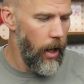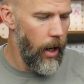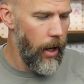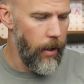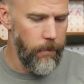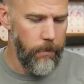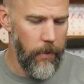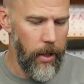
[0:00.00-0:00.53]

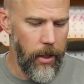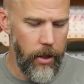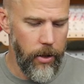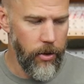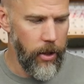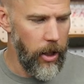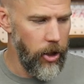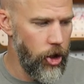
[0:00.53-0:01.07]
Um, it
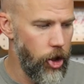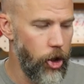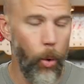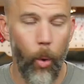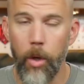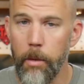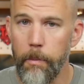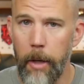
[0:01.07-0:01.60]
is a
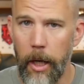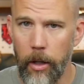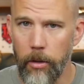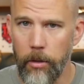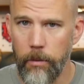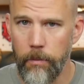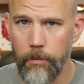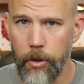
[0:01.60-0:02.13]
shorter
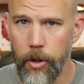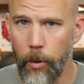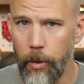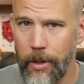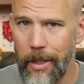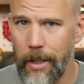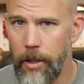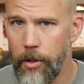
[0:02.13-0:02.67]
barrel, so
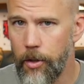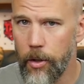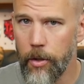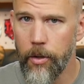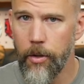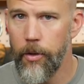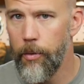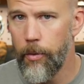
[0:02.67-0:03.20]
it's easier
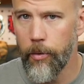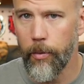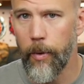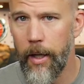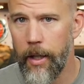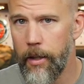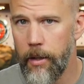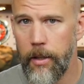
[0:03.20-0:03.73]
to
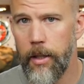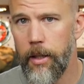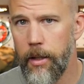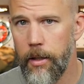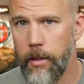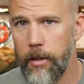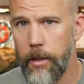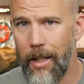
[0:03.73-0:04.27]
thread
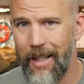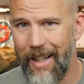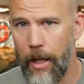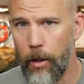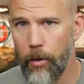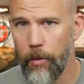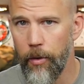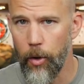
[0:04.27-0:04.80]
in and
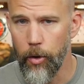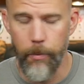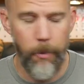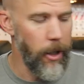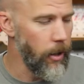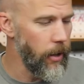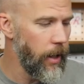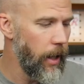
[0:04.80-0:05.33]
out of those
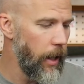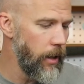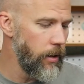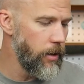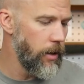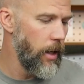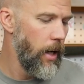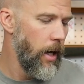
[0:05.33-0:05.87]

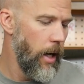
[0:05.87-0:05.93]
barricades.